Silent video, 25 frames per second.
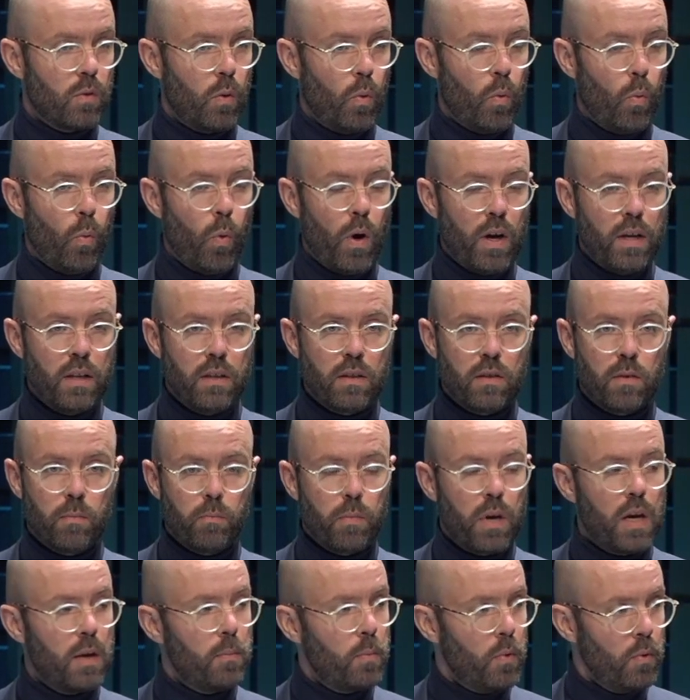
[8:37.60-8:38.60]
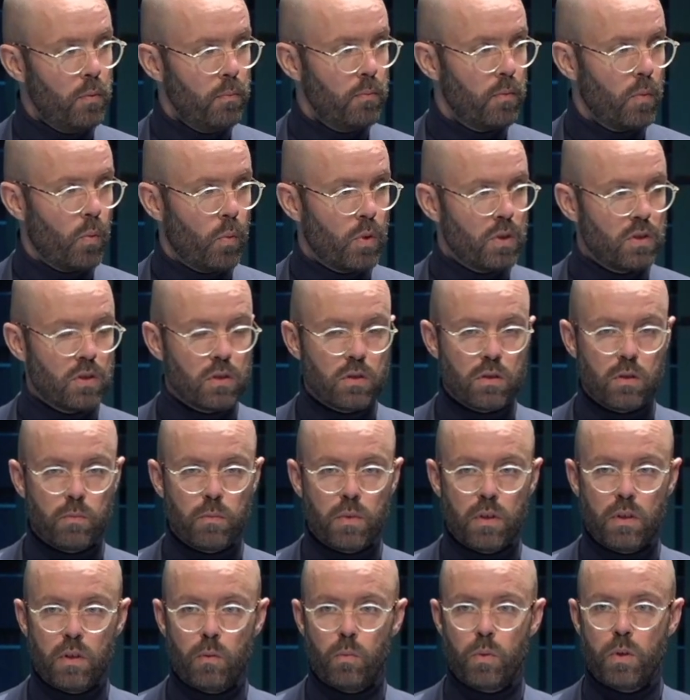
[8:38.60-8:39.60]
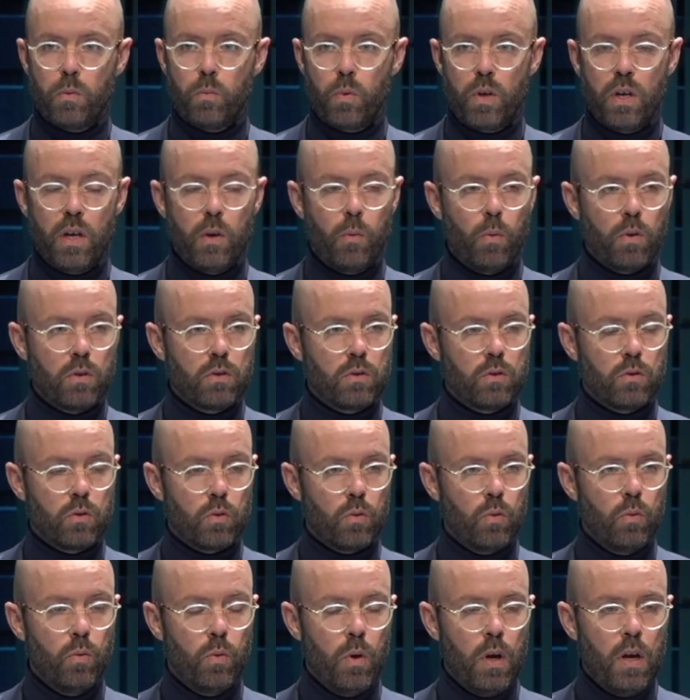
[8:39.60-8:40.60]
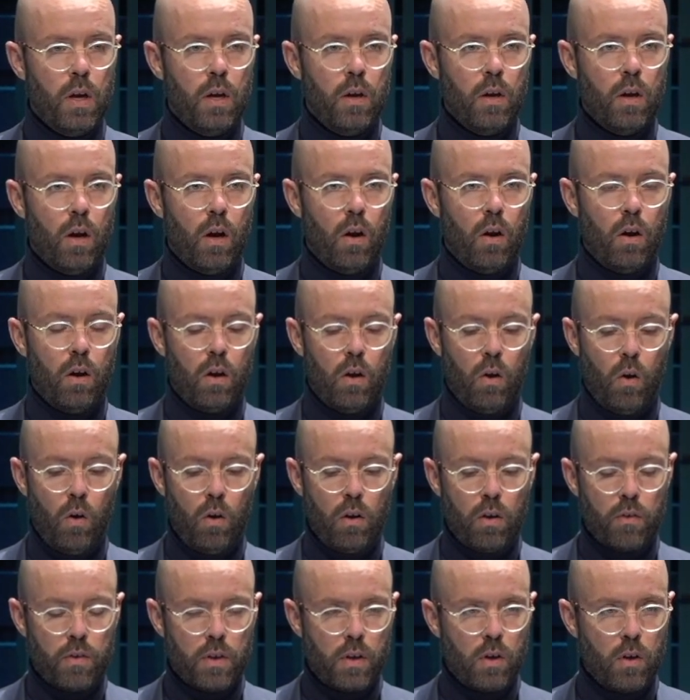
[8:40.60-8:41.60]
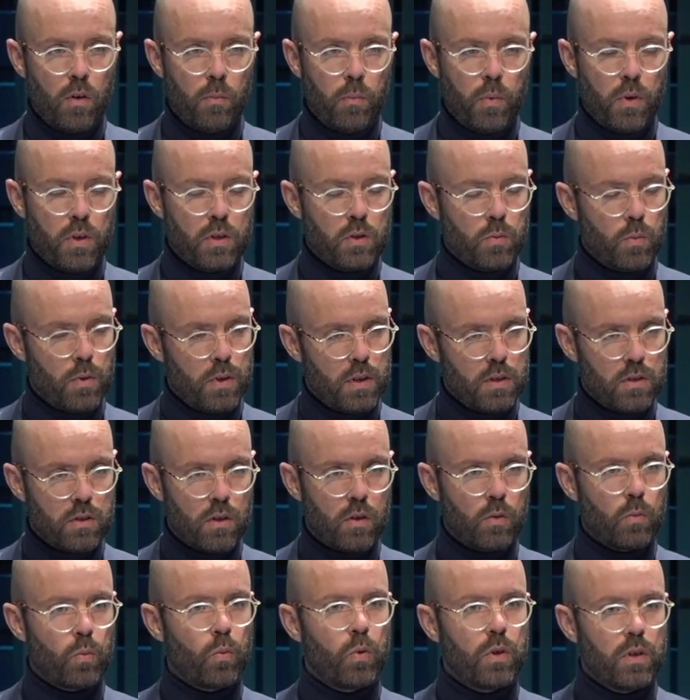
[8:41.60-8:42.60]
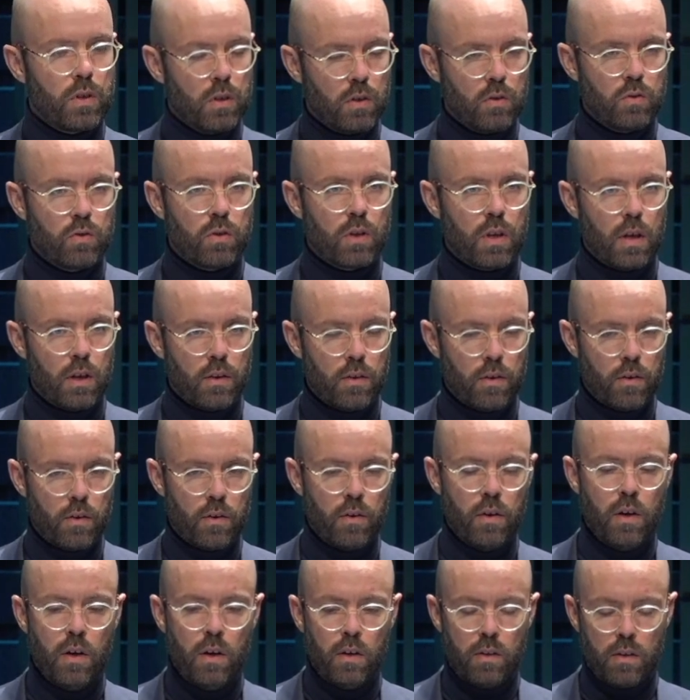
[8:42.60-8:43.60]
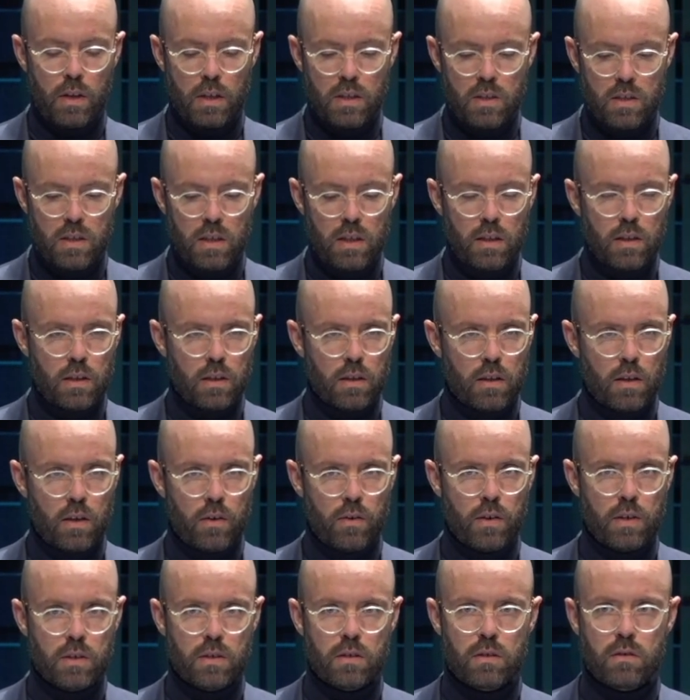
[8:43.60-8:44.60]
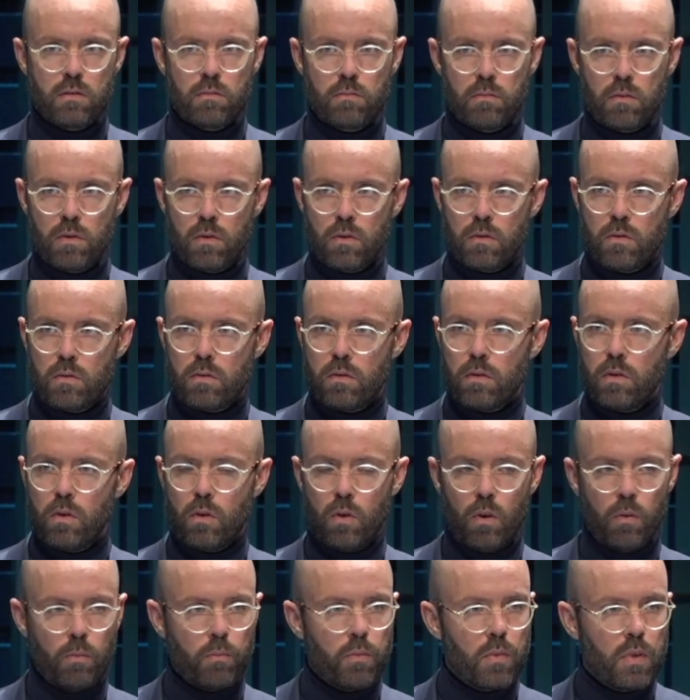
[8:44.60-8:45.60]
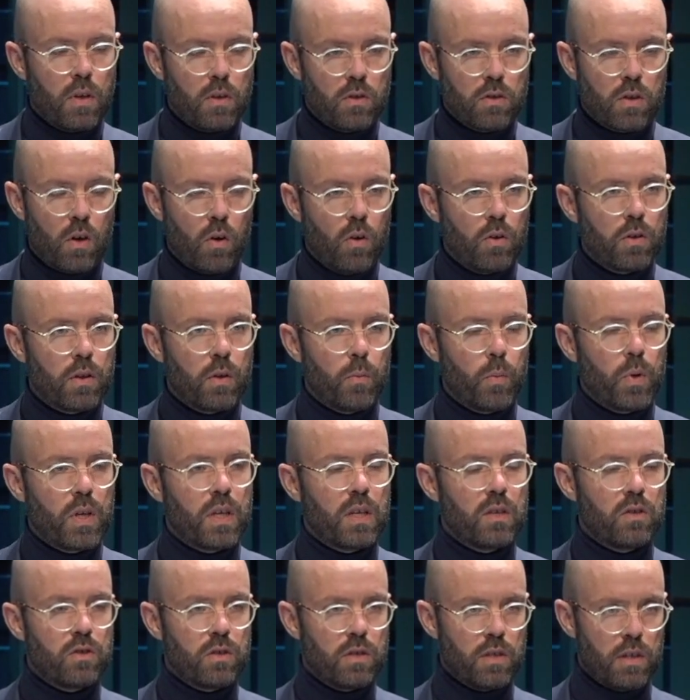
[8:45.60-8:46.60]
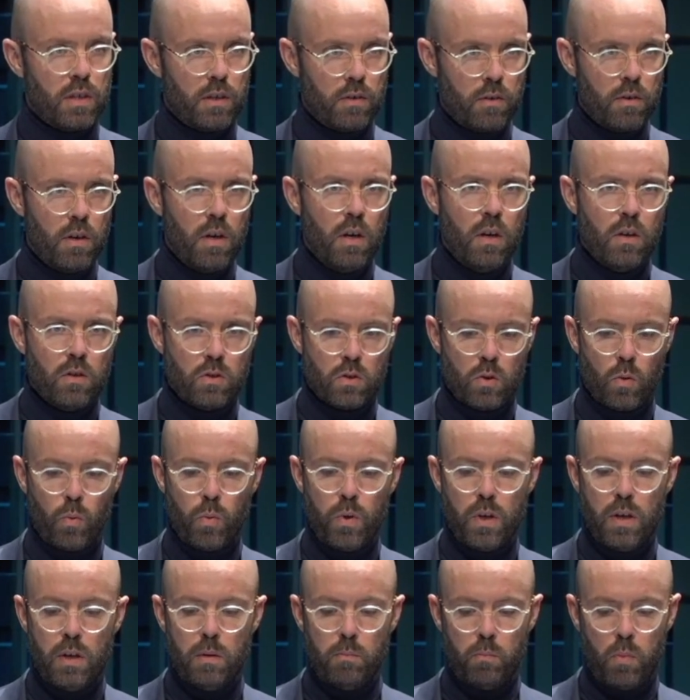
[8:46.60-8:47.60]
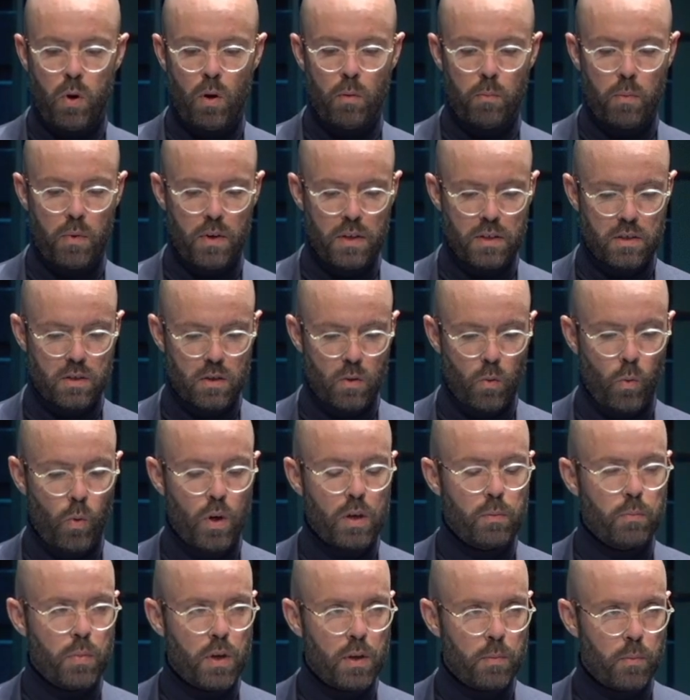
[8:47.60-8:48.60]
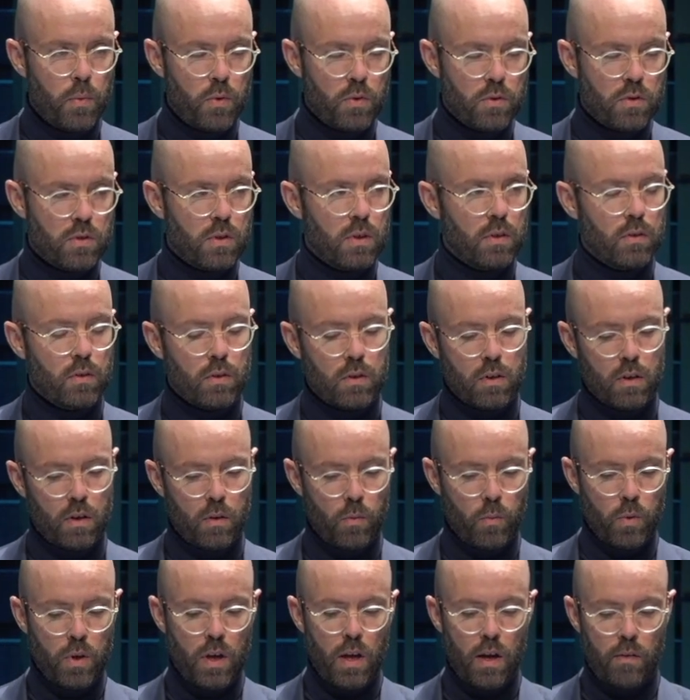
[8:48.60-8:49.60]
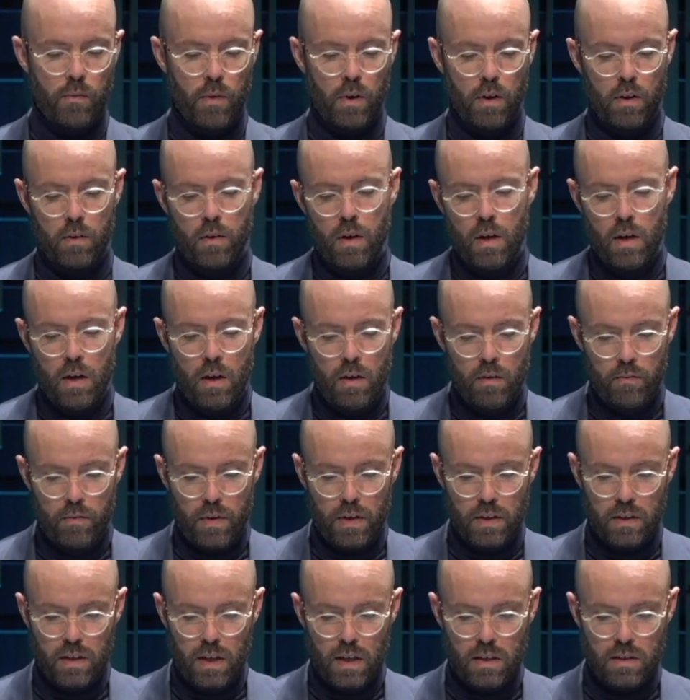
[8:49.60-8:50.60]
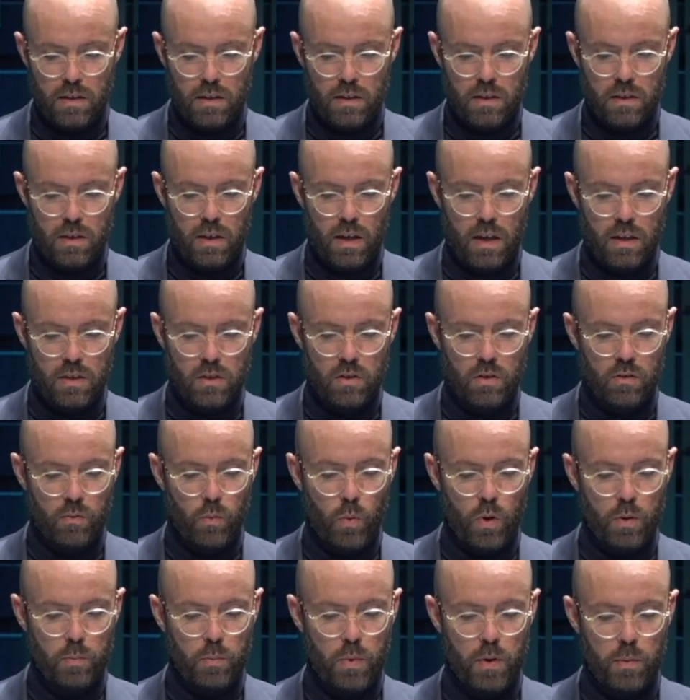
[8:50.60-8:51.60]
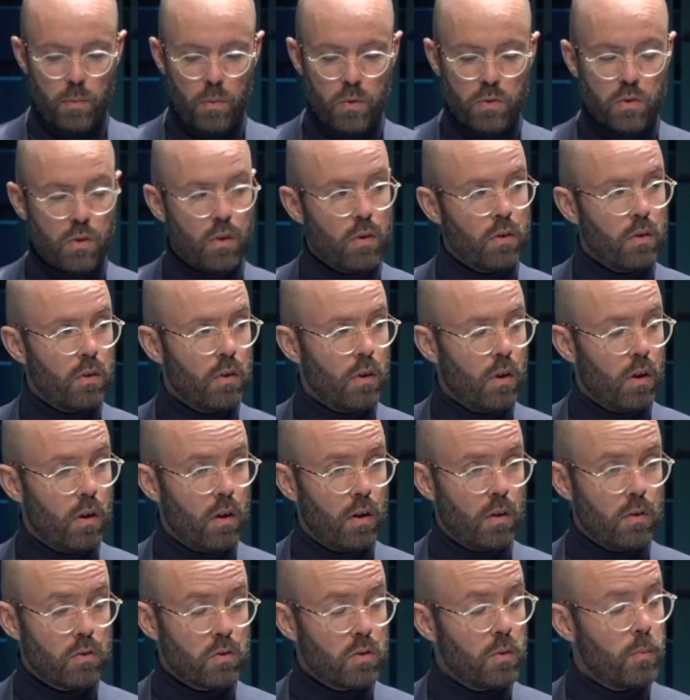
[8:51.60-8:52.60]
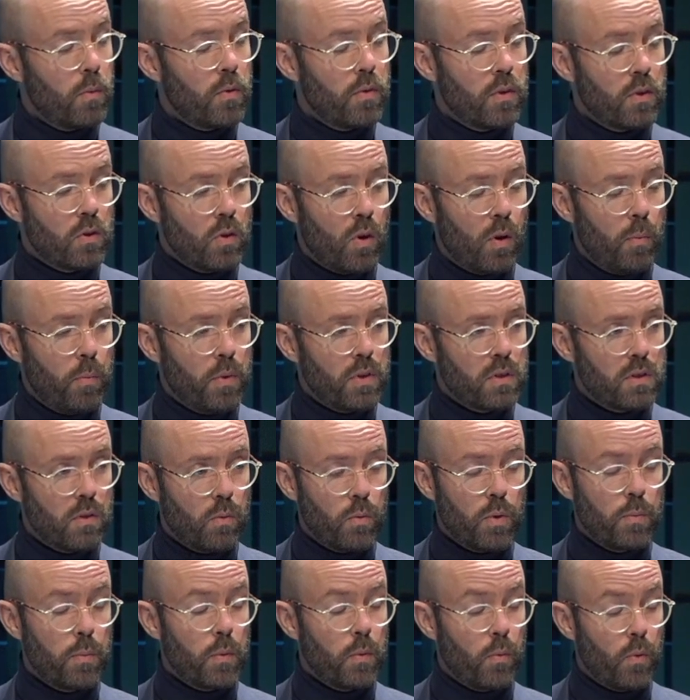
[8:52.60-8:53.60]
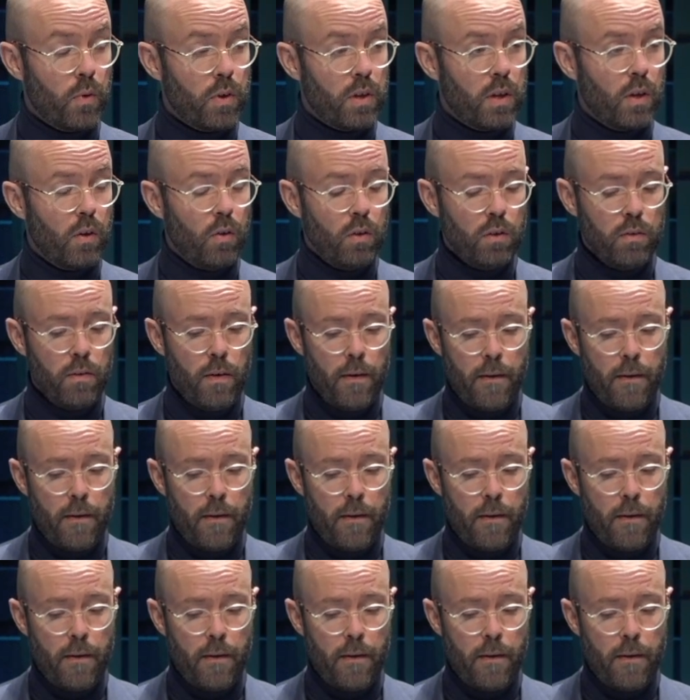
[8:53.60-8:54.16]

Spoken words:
white paper, which is something that we really want to do. All of the companies, when they start working together, they see that there's a lot that we can share. So we publish white papers, and we have a fantastic selection of white papers on some of the topics that we've been working on.